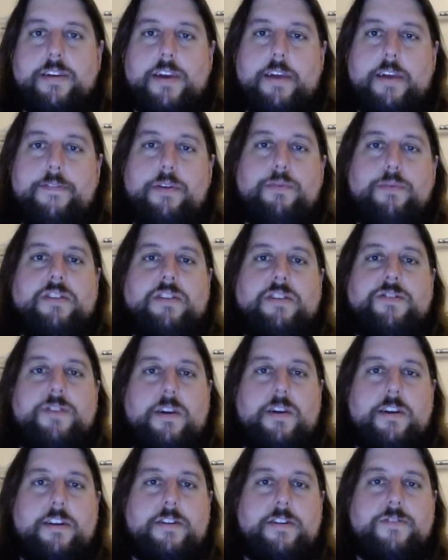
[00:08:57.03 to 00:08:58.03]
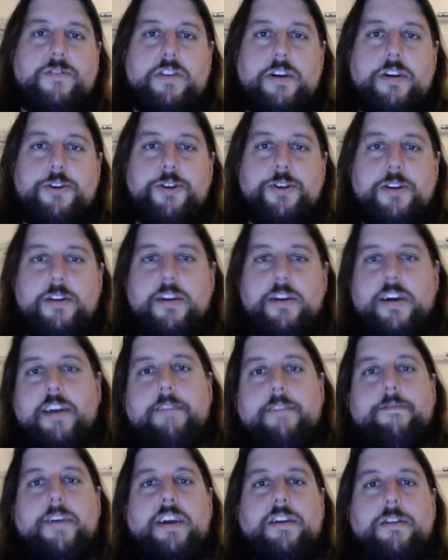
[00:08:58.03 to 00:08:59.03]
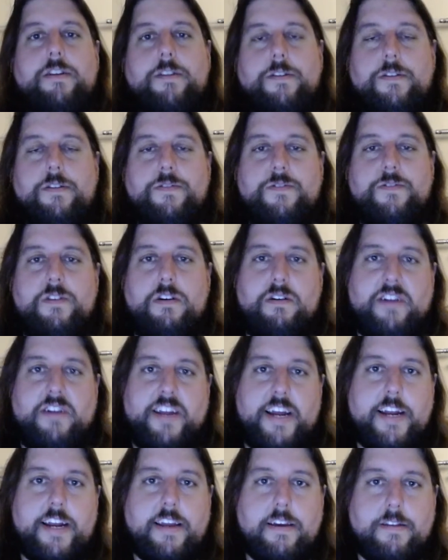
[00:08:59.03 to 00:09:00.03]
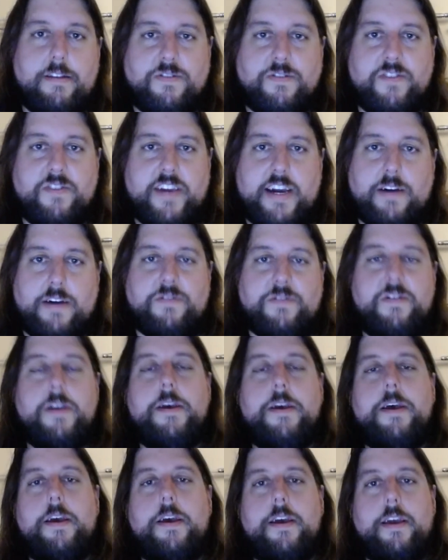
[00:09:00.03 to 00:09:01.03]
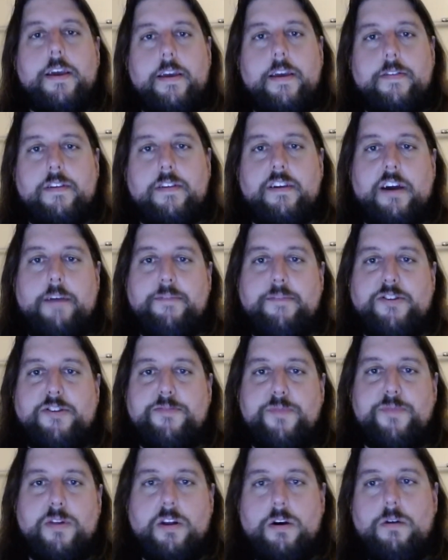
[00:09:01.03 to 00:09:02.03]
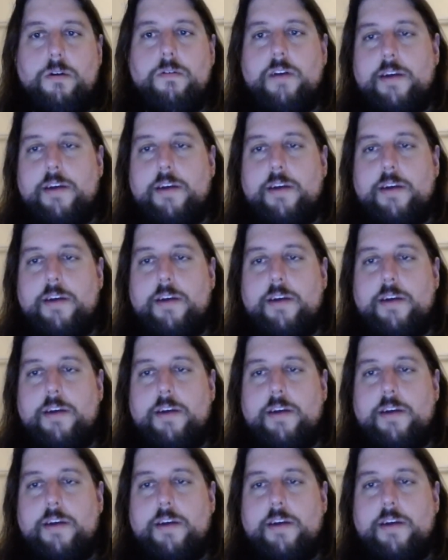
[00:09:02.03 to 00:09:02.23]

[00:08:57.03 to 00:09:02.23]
if you want to start a discussion, I invite you to do so on any of those counts in the comments below.